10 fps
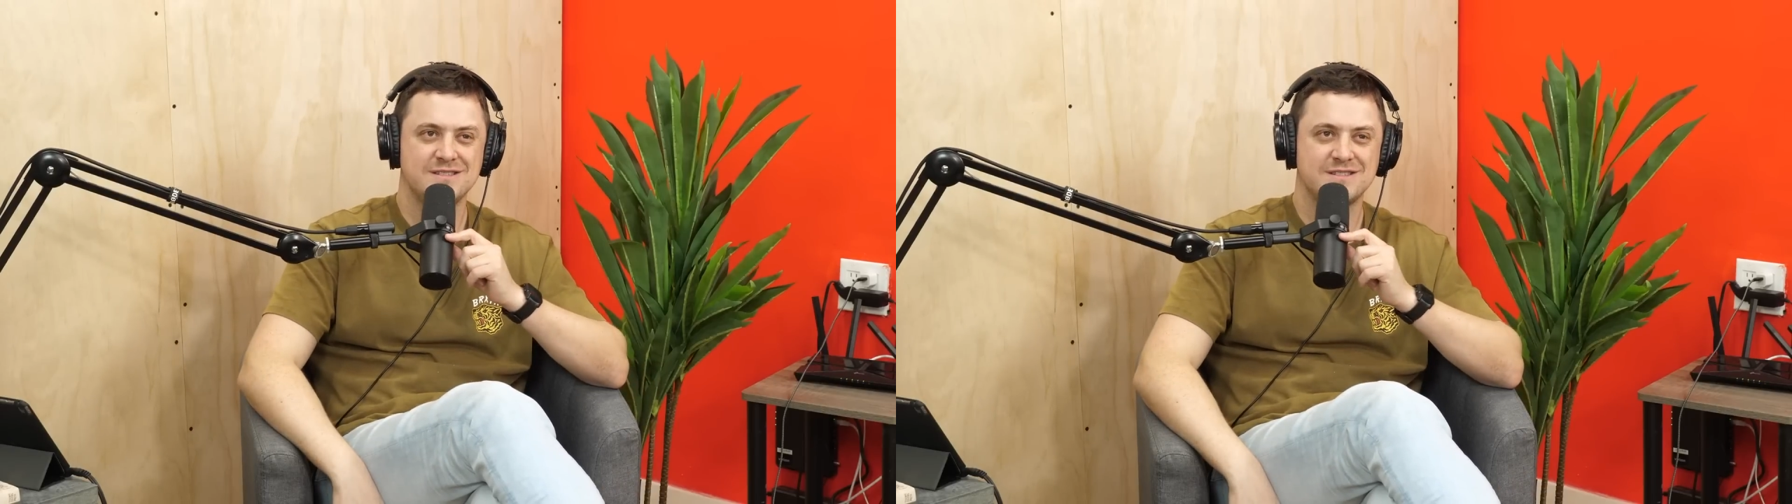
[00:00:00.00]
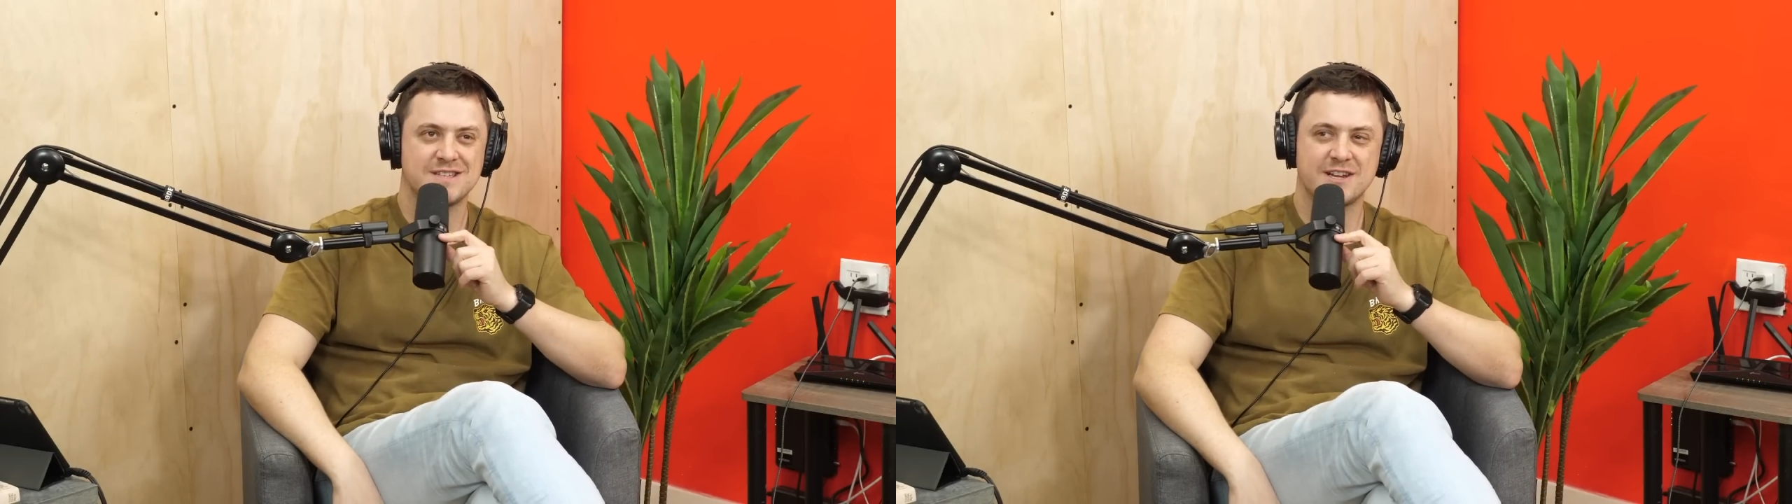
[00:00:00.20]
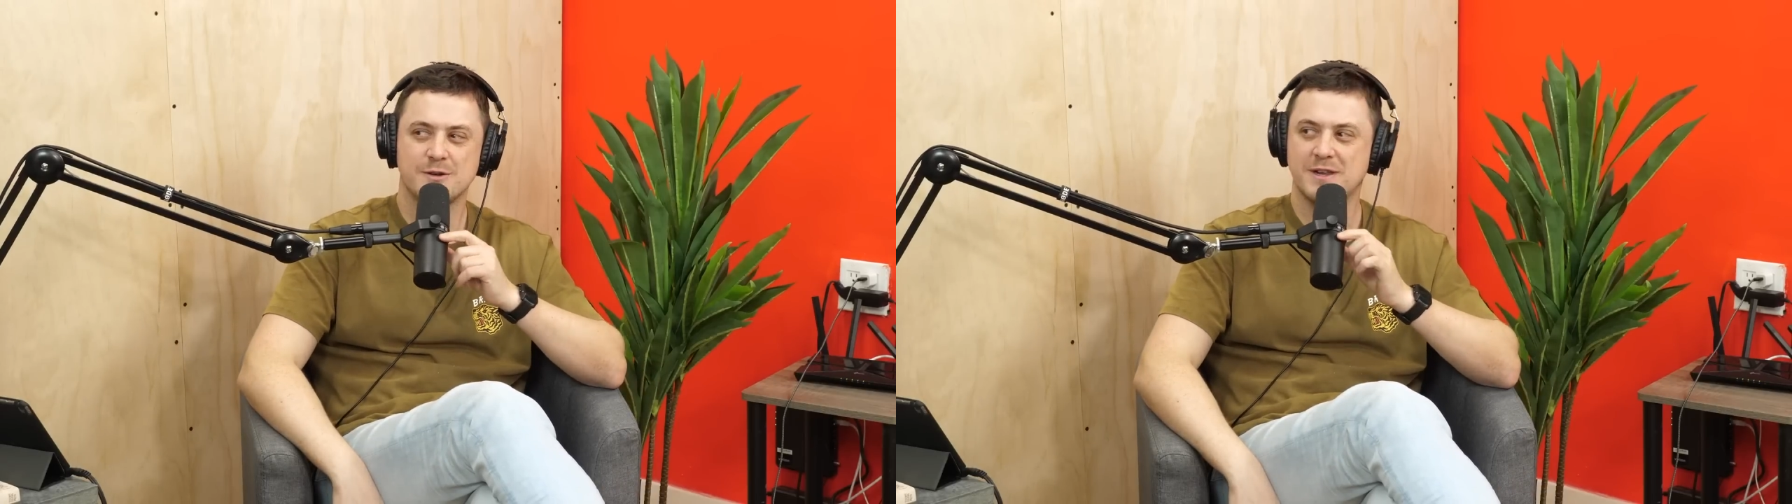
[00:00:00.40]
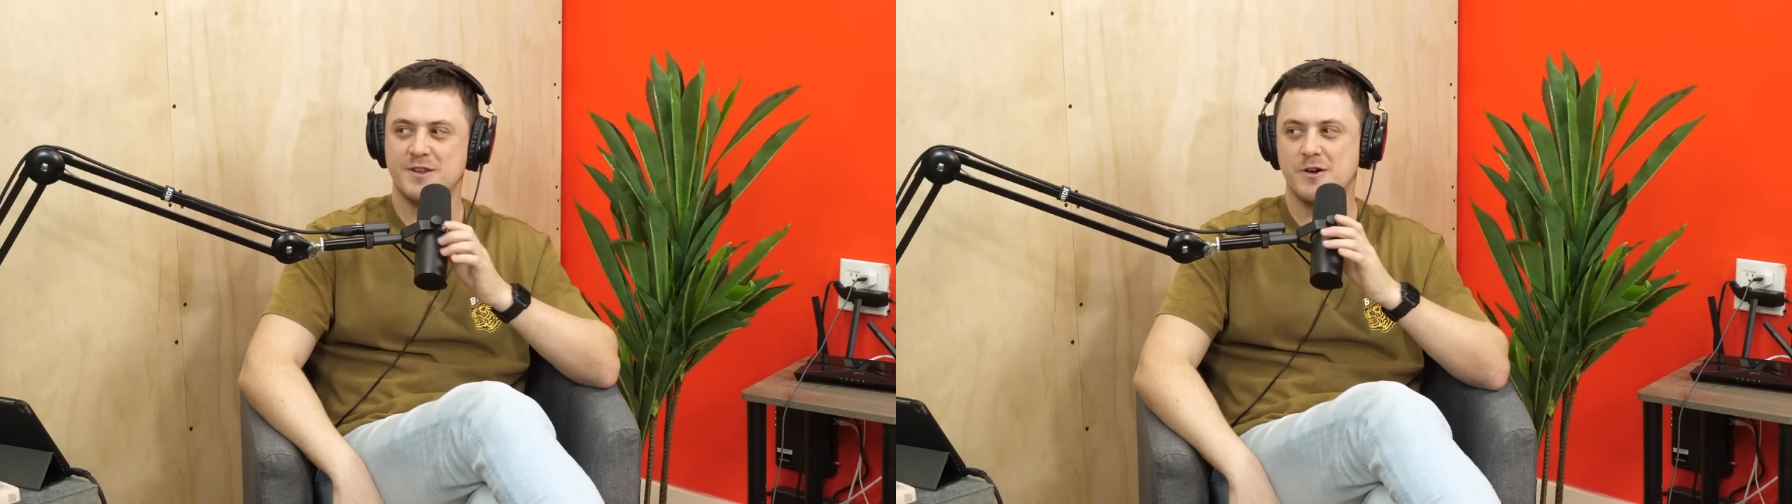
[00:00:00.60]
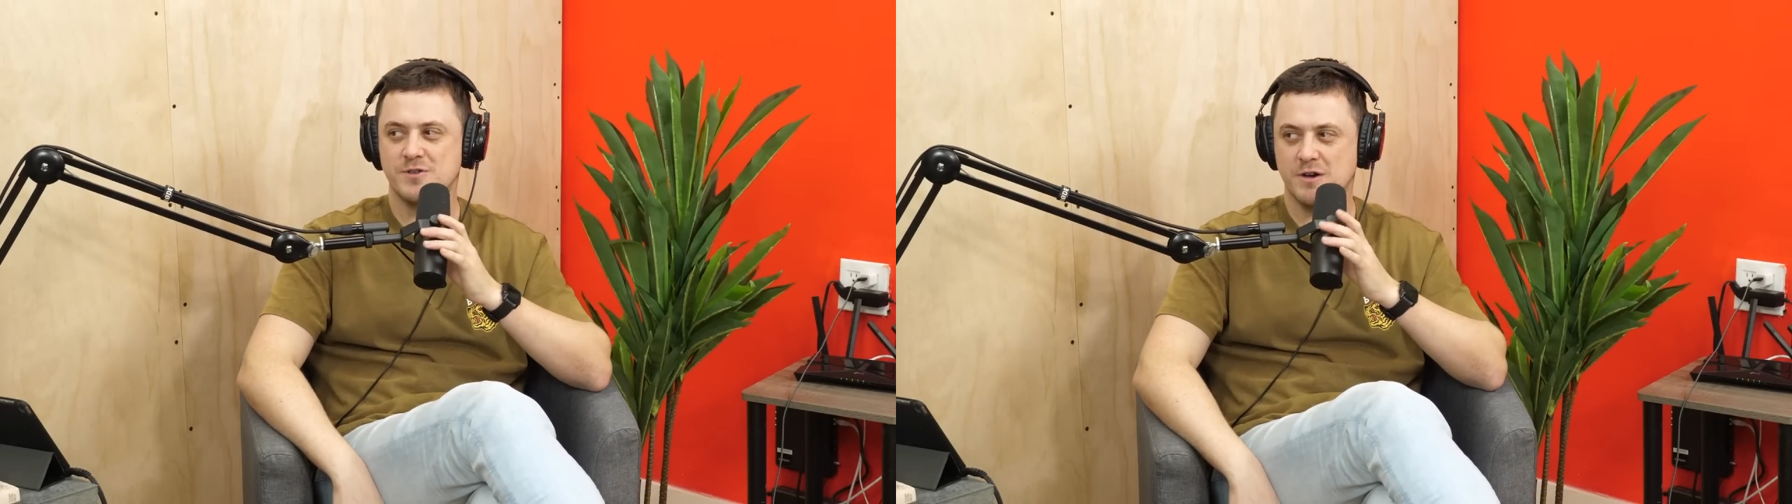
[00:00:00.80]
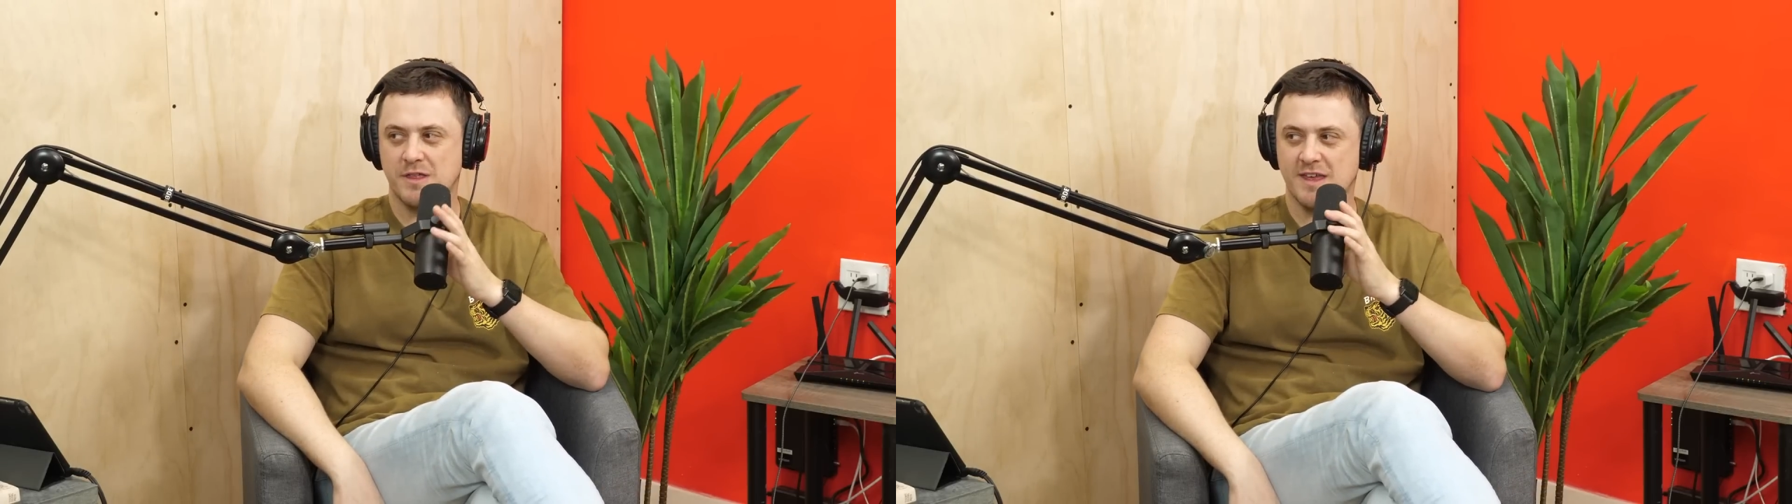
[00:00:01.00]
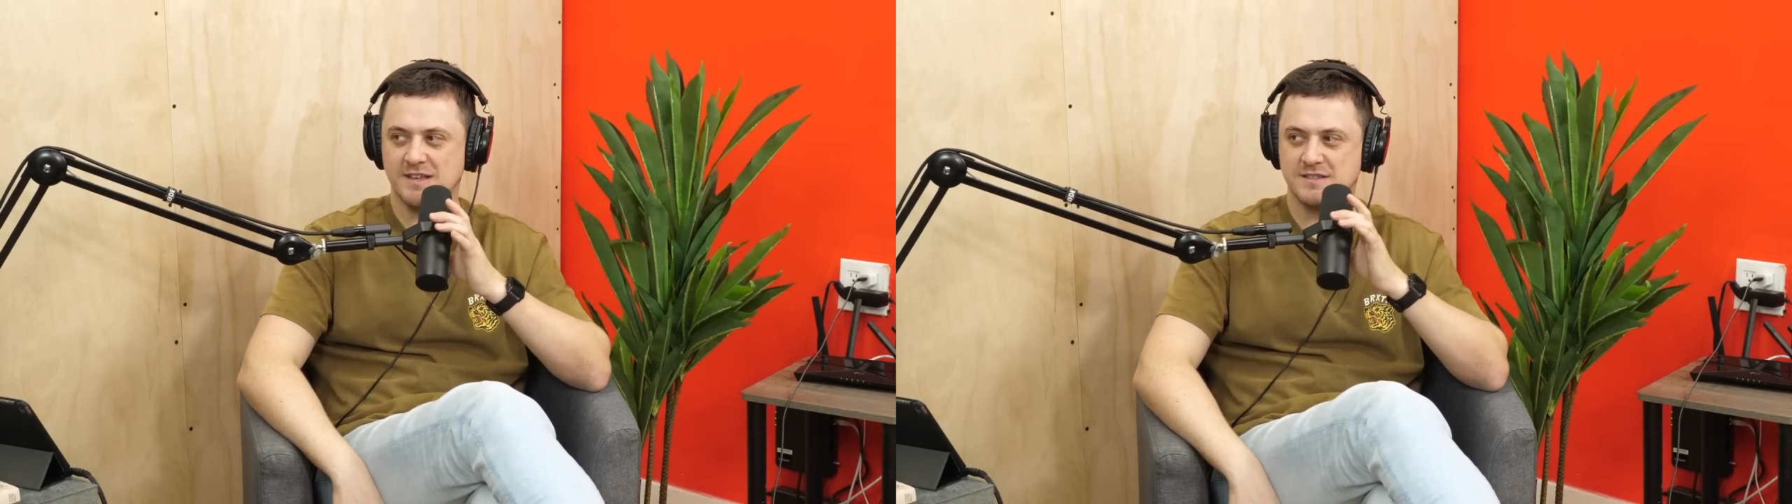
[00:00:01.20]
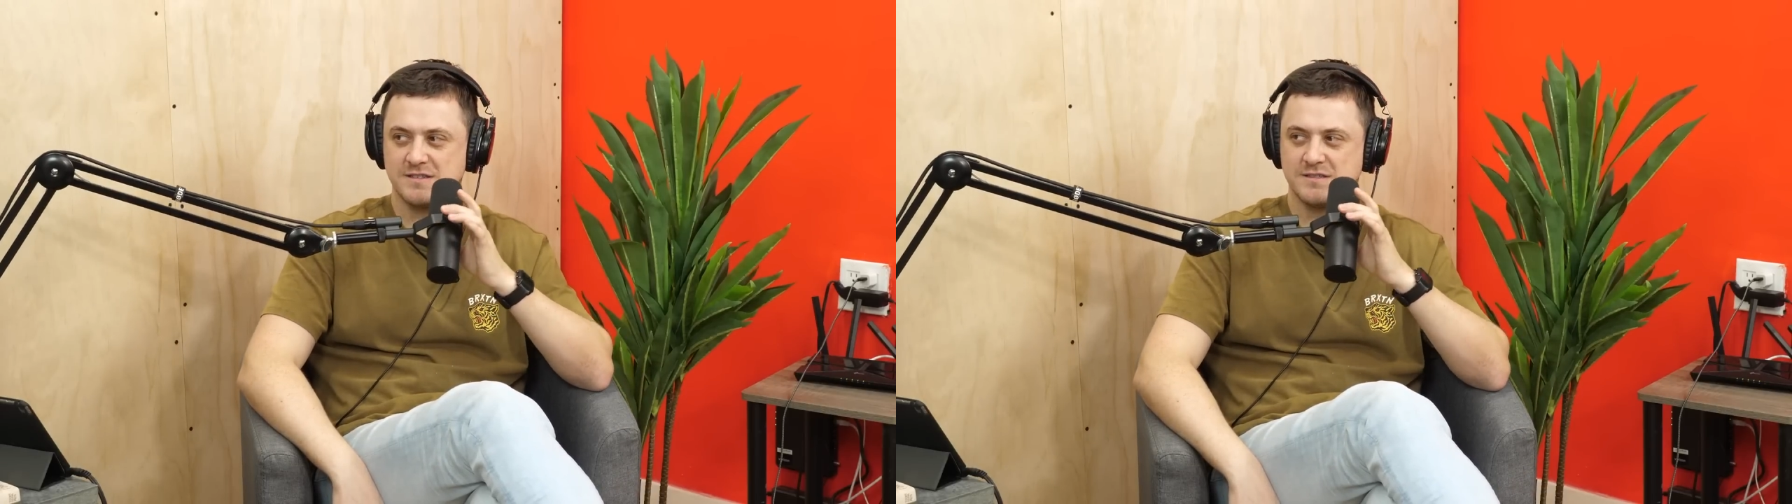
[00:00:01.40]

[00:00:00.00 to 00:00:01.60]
Said a couple of no things.